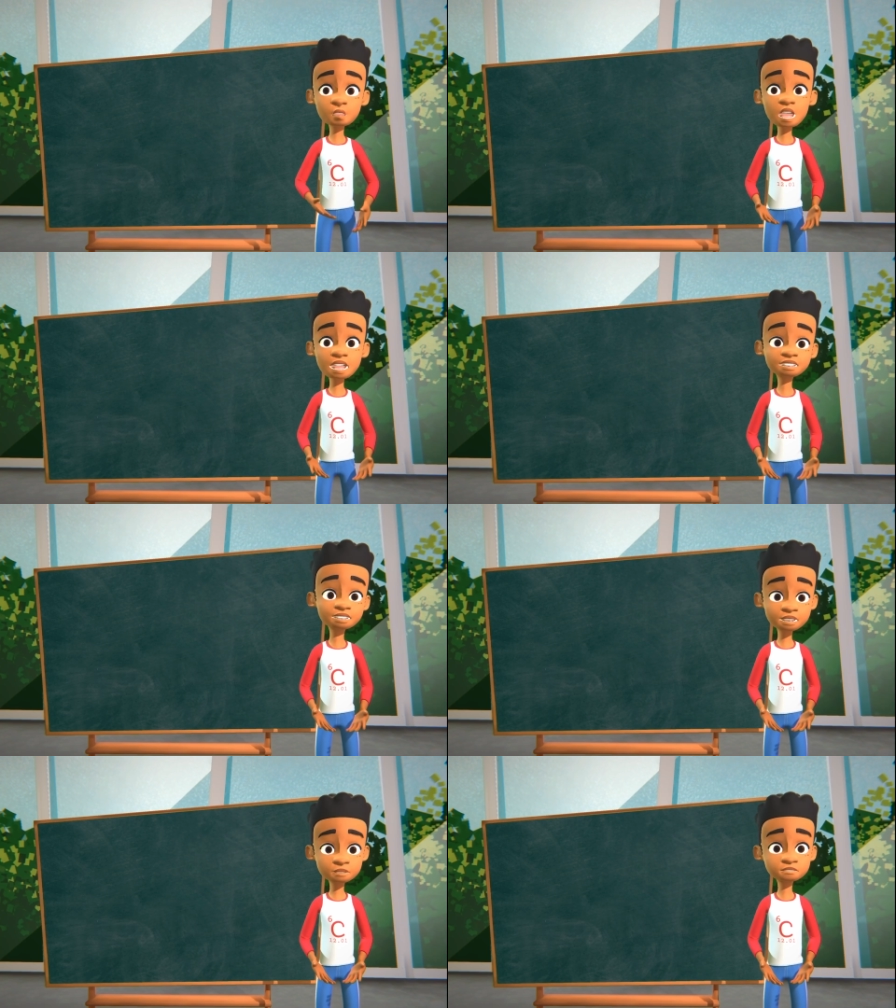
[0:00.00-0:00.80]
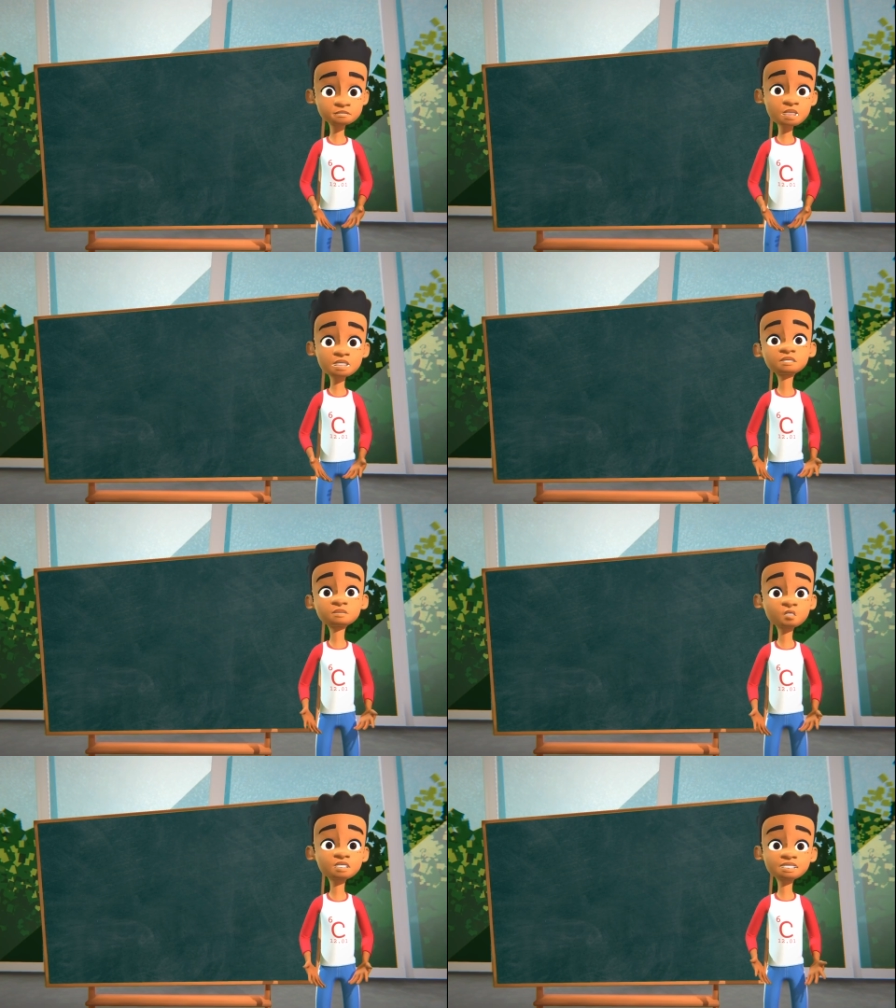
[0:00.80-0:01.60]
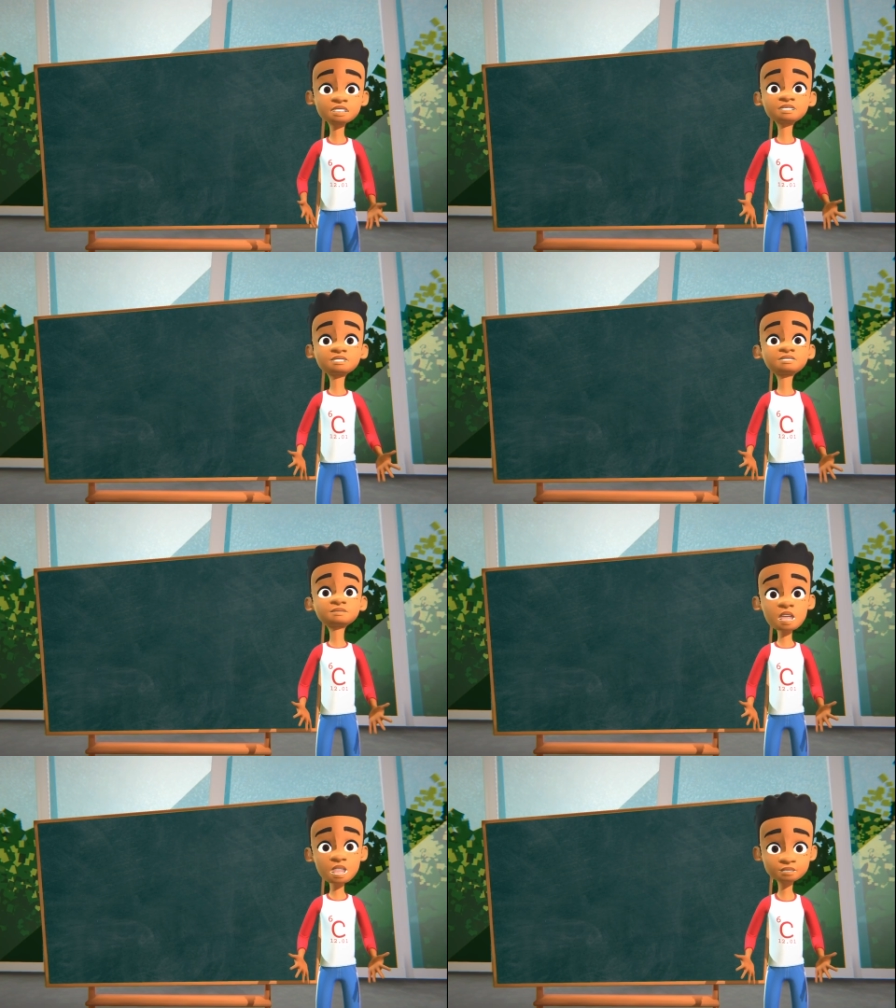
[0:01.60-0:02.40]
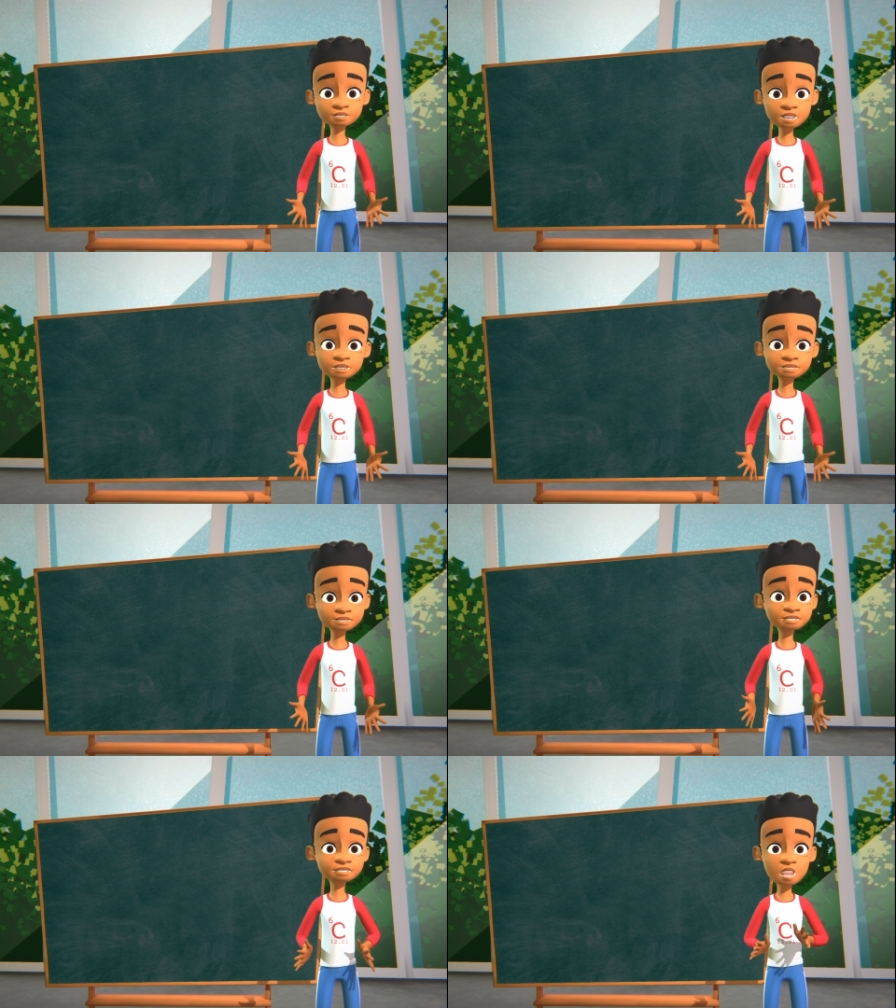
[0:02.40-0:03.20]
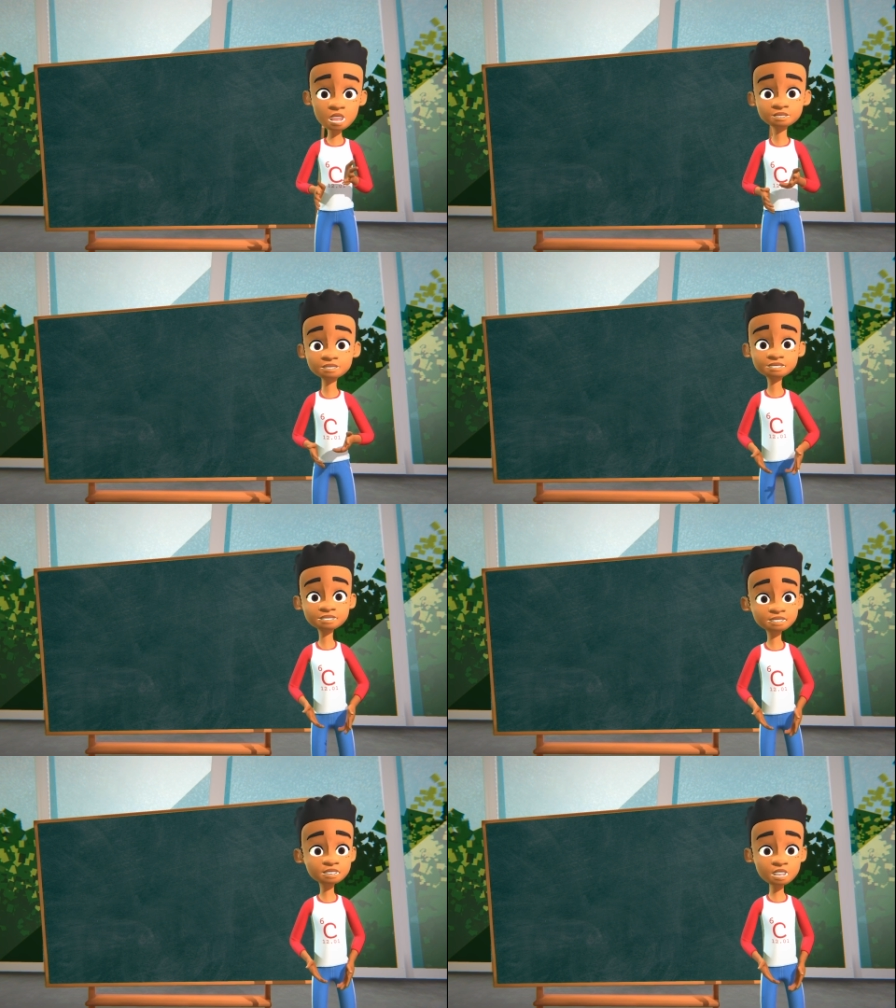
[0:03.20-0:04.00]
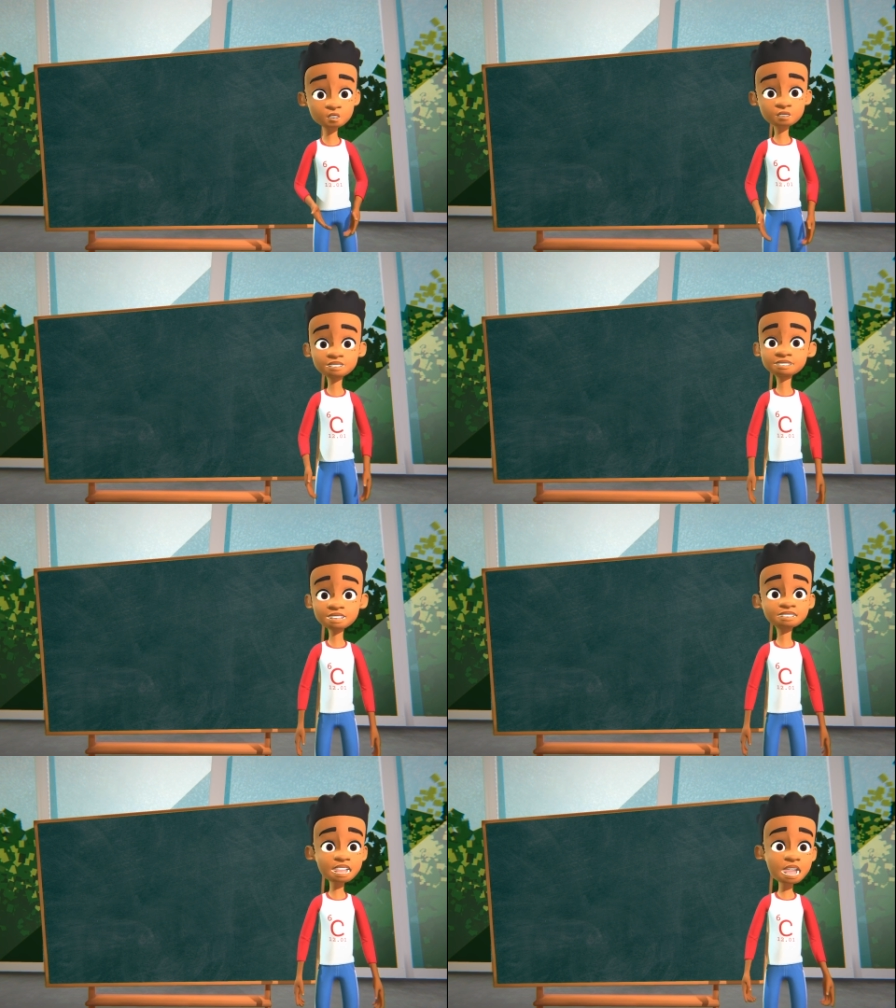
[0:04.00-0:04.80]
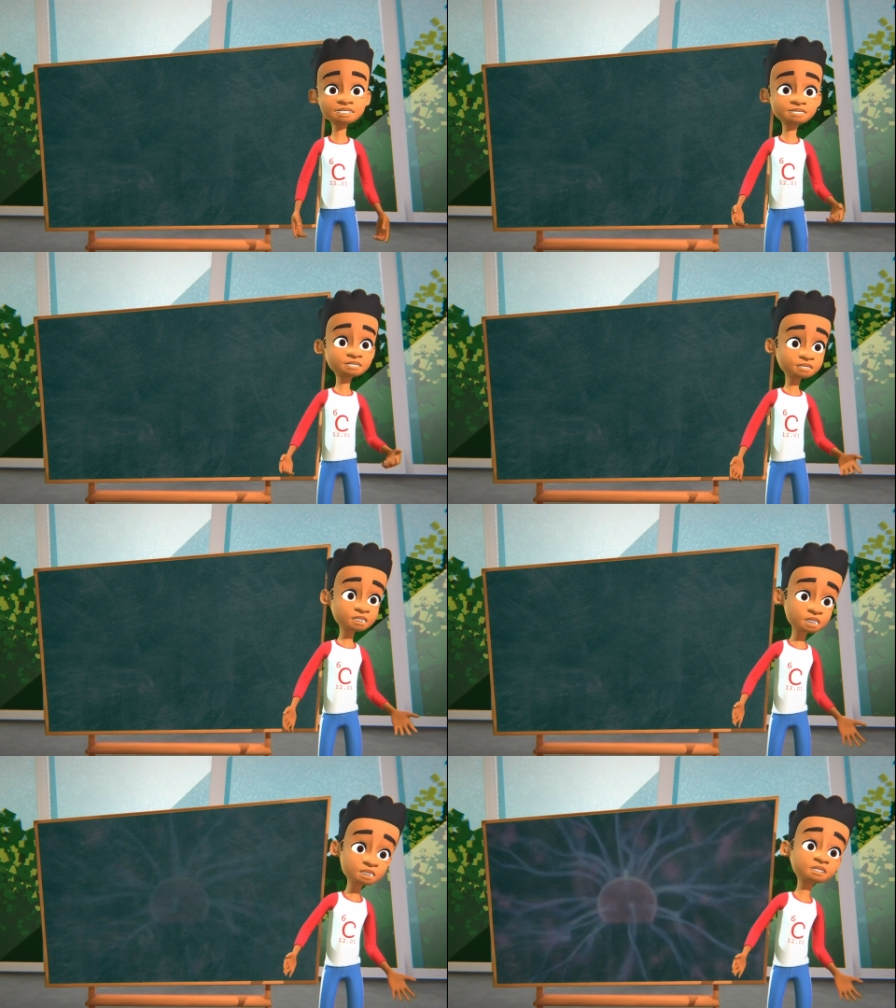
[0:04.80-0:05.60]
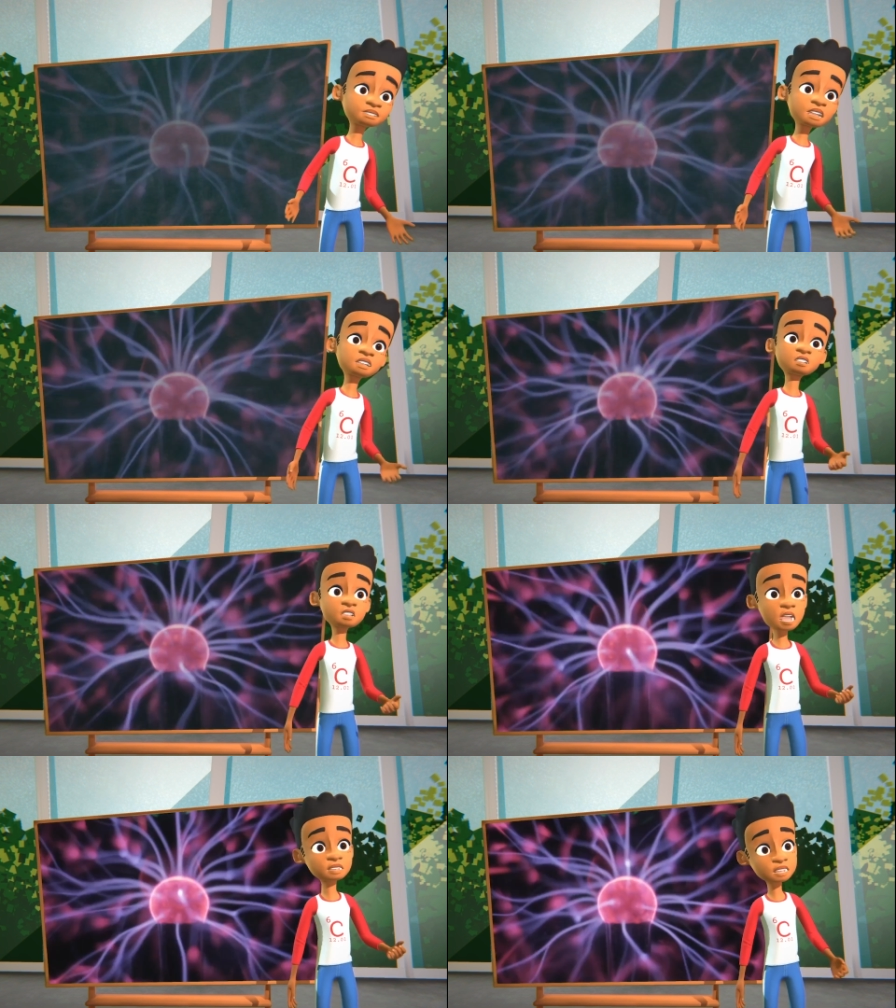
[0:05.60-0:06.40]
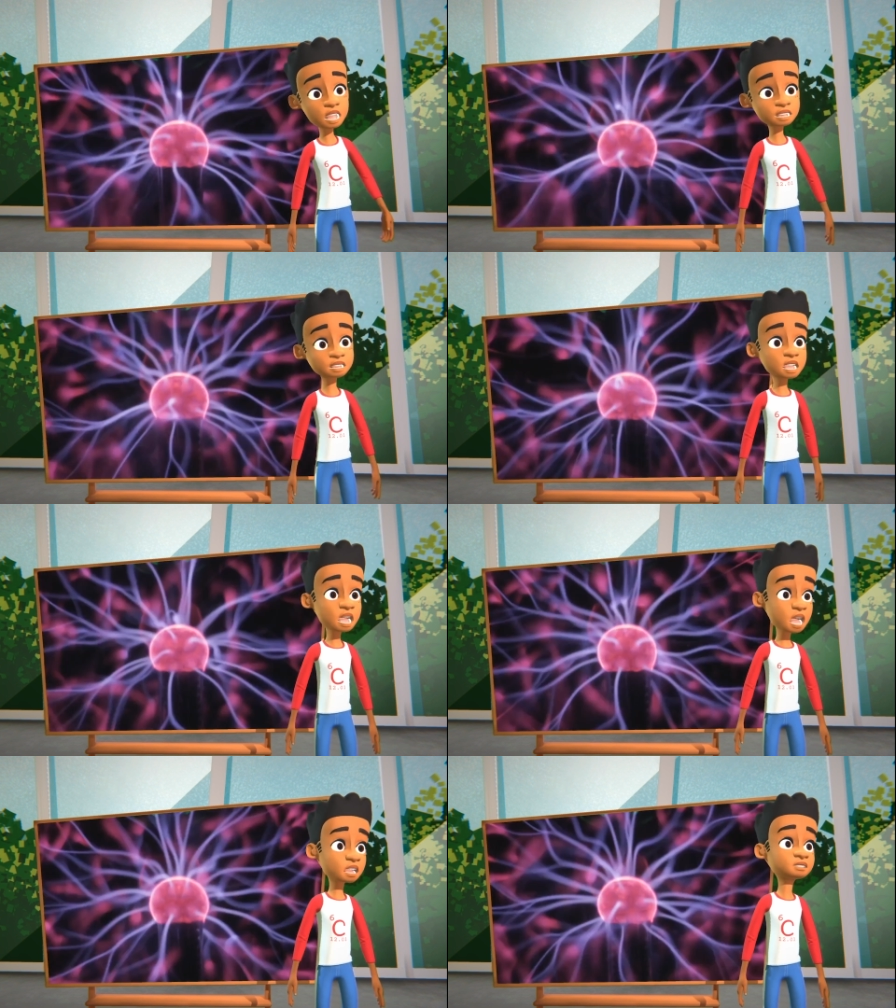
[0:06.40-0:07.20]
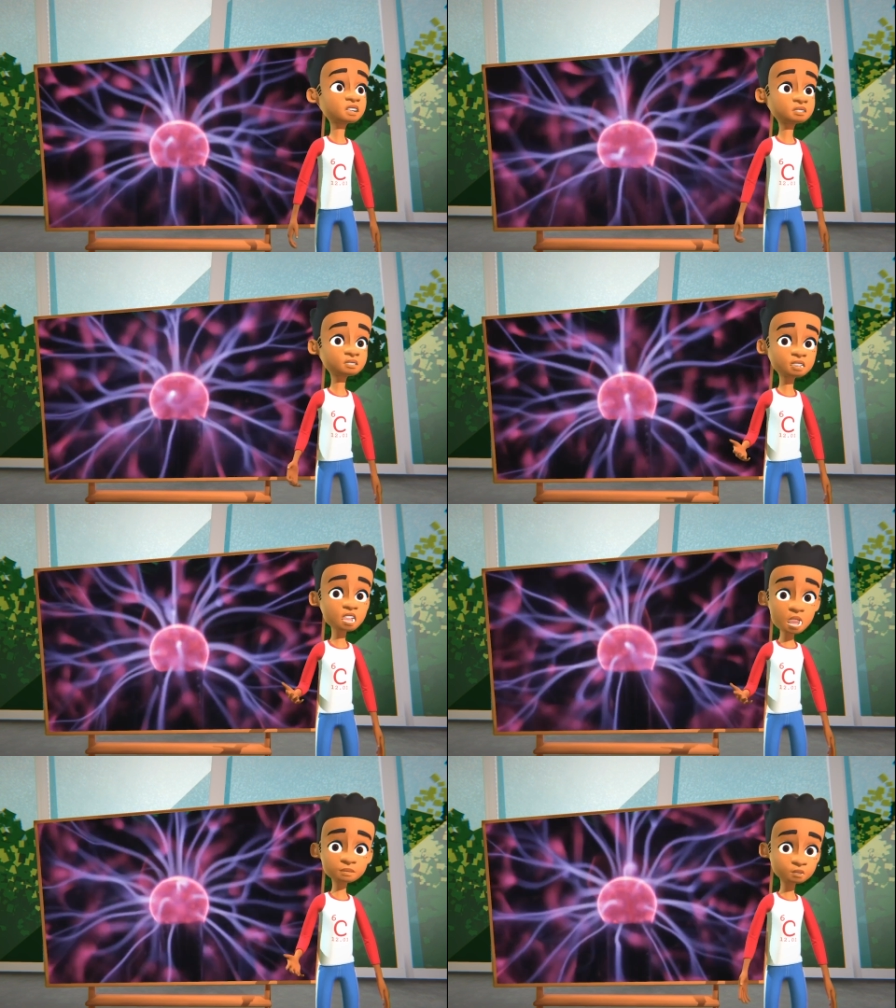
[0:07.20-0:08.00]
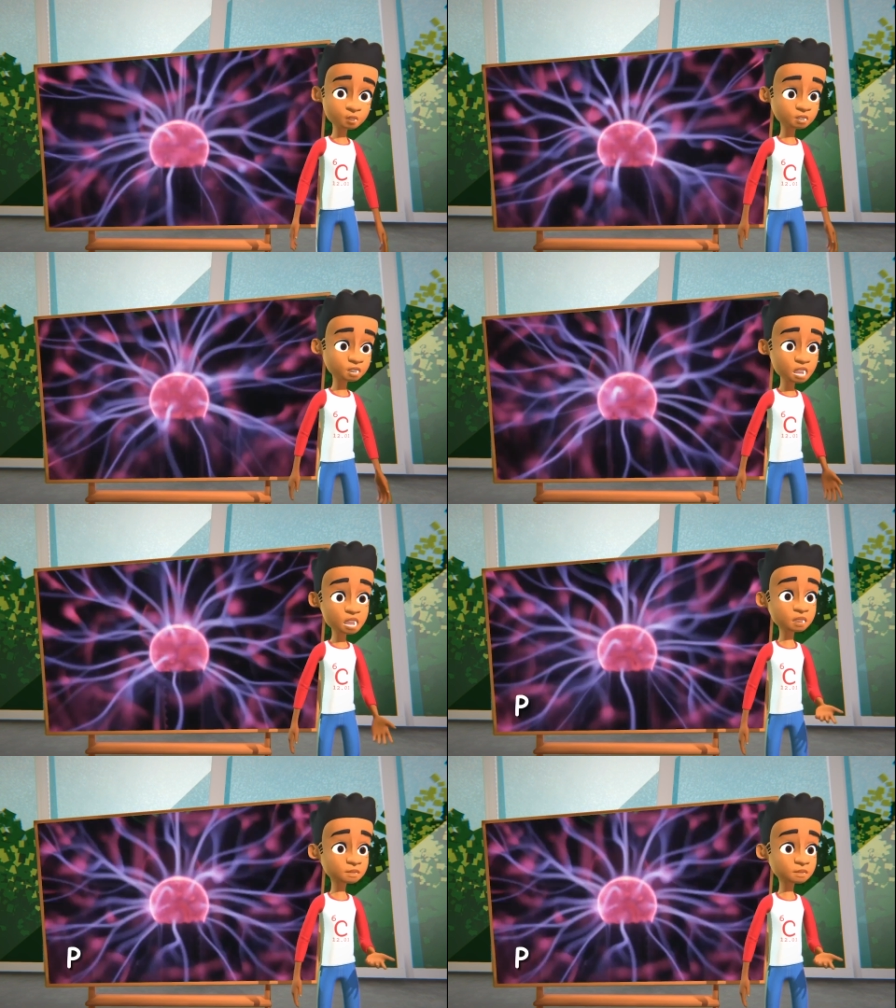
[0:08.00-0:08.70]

There are actually many more states of matter than solids, liquids, and gases. Take a look online at another common one